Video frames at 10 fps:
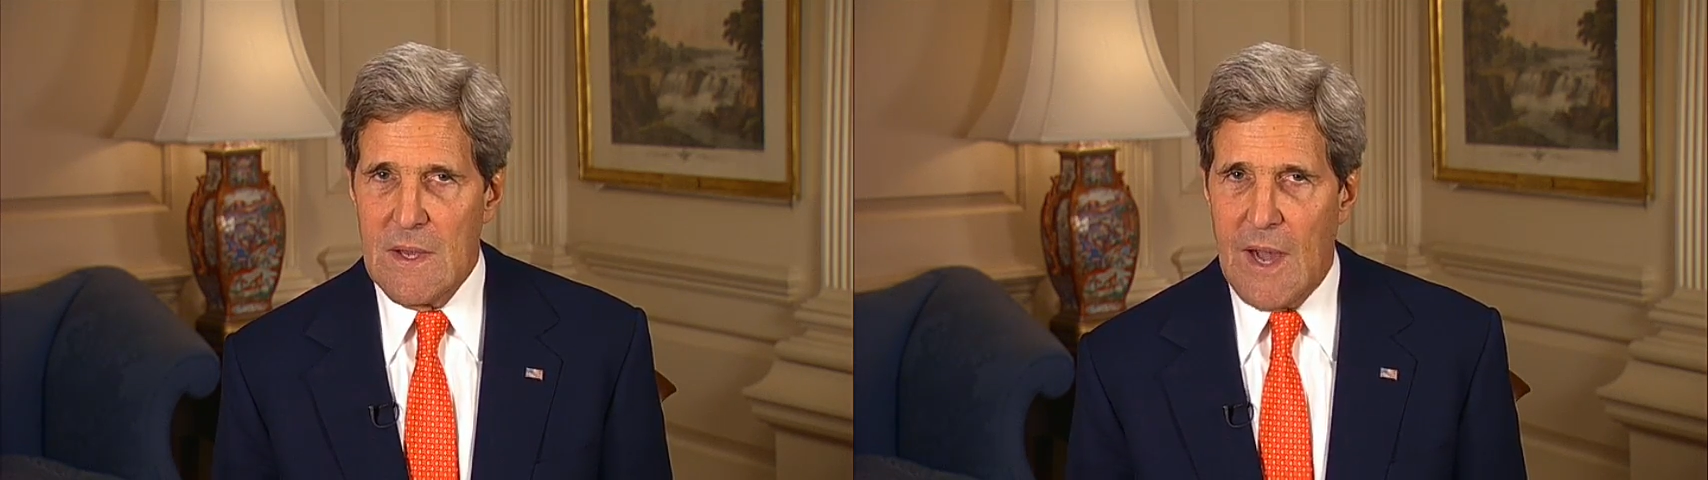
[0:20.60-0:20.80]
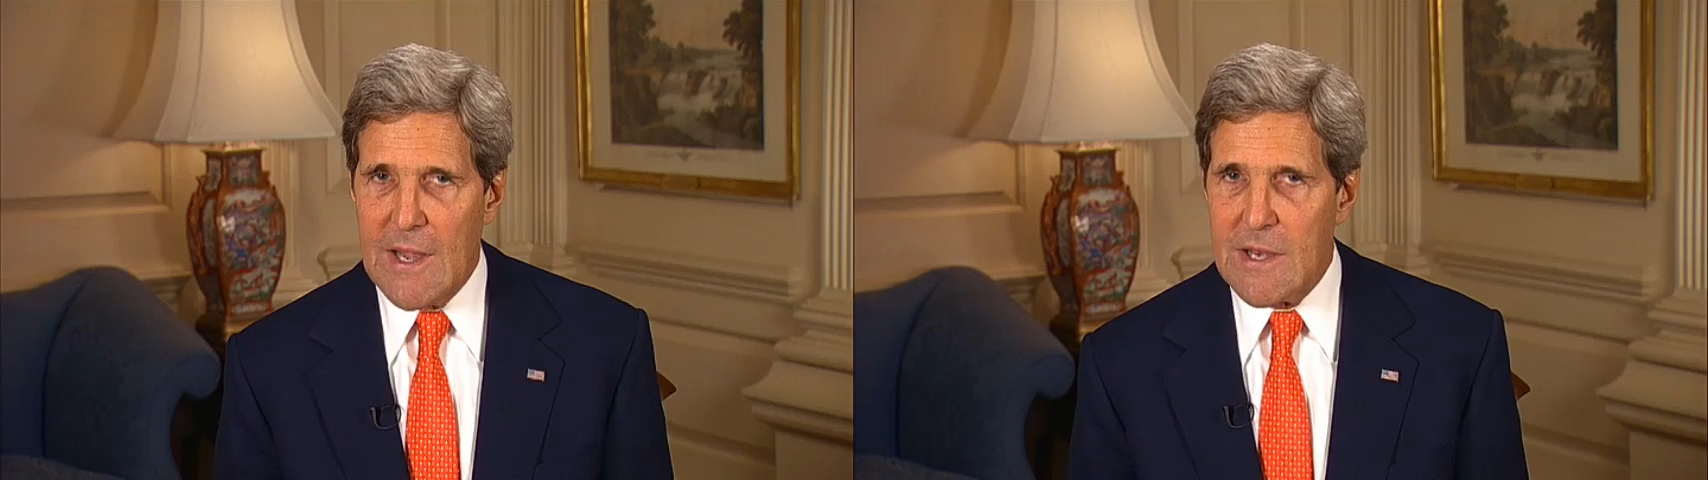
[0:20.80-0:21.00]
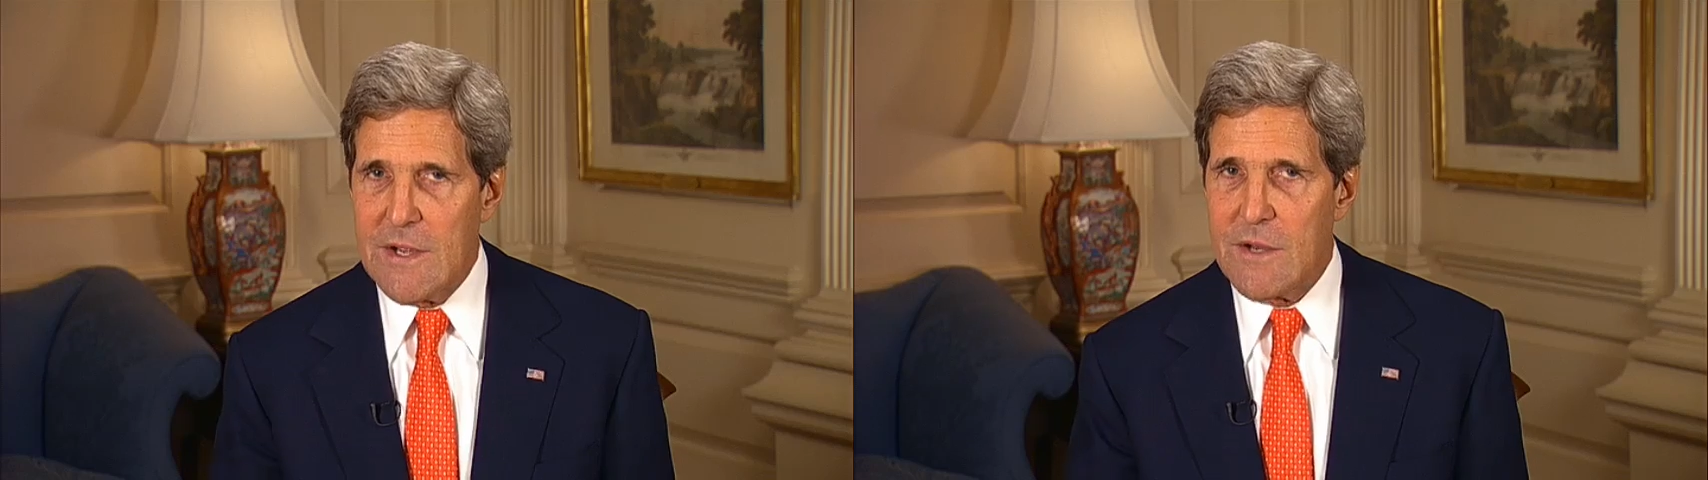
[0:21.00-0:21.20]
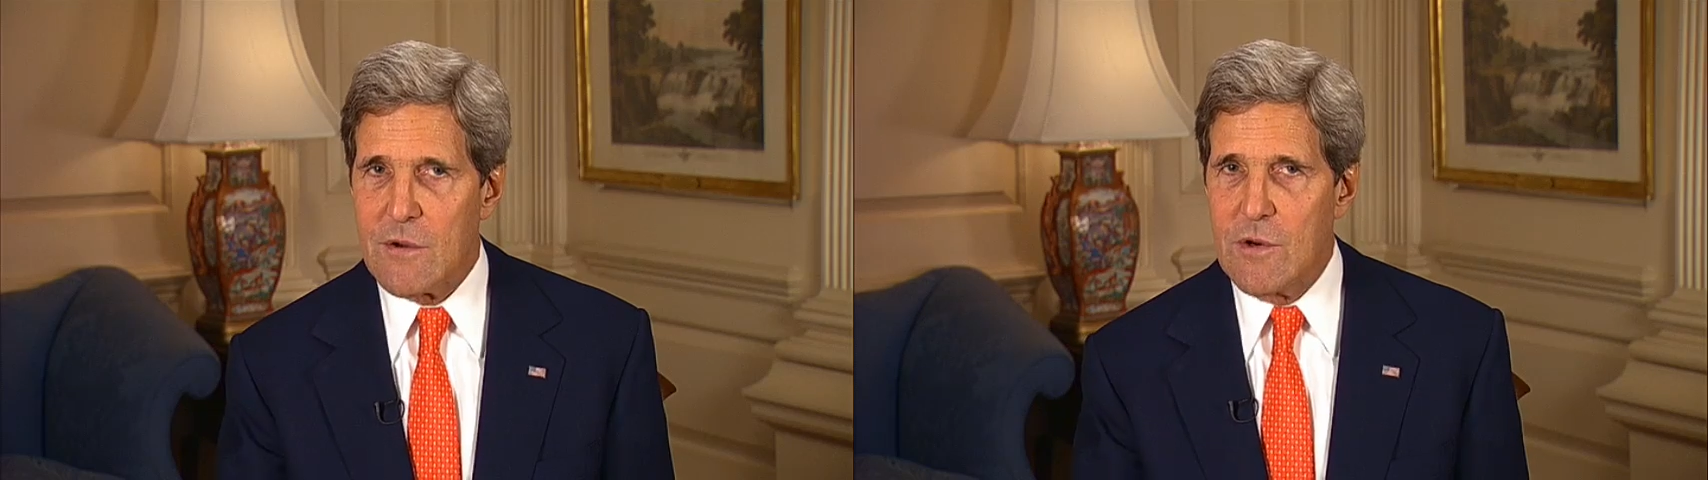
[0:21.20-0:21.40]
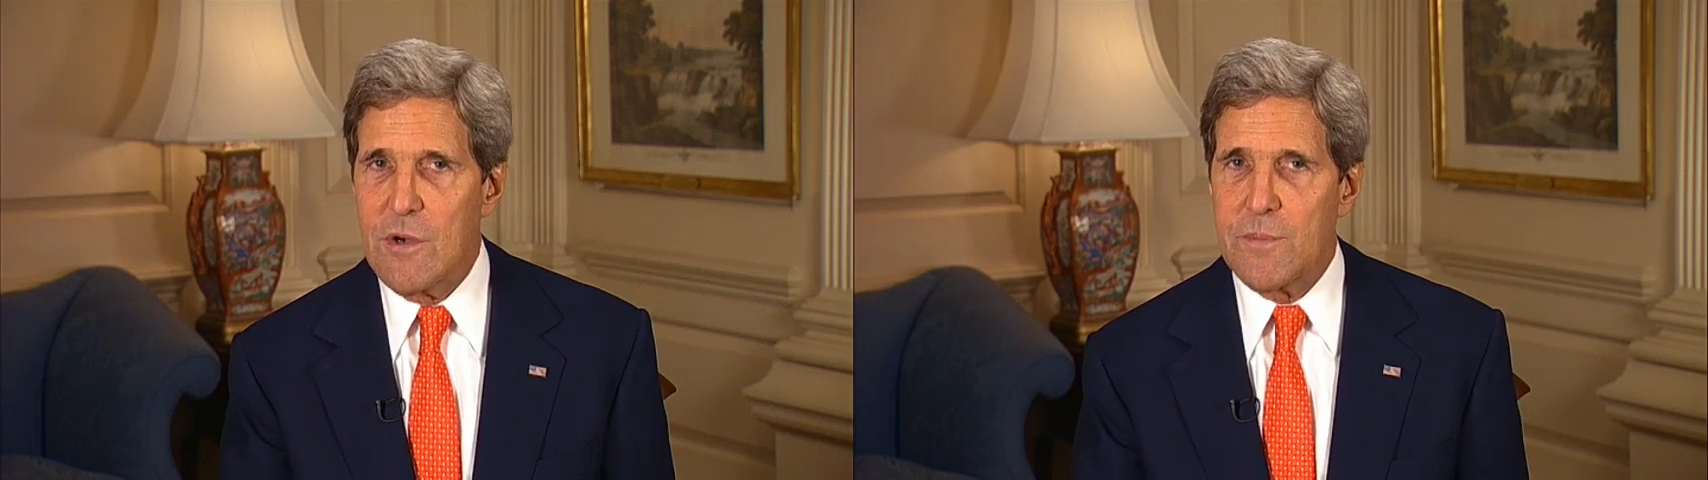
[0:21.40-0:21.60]
I lead a
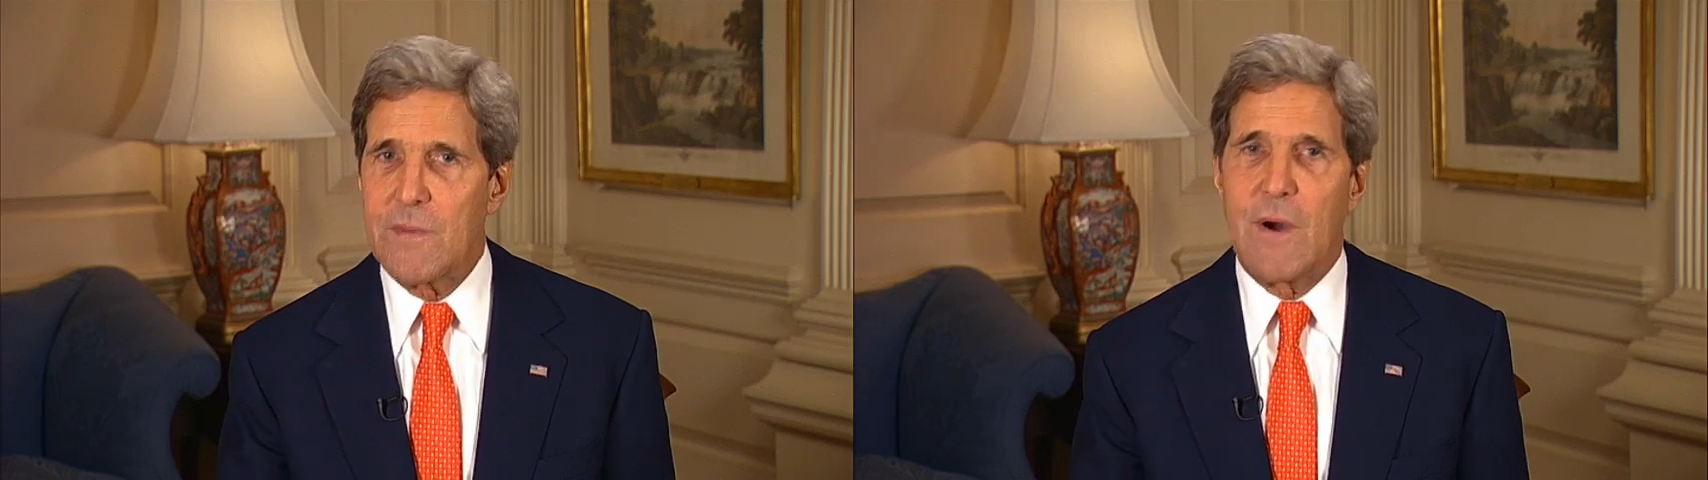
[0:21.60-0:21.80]
group of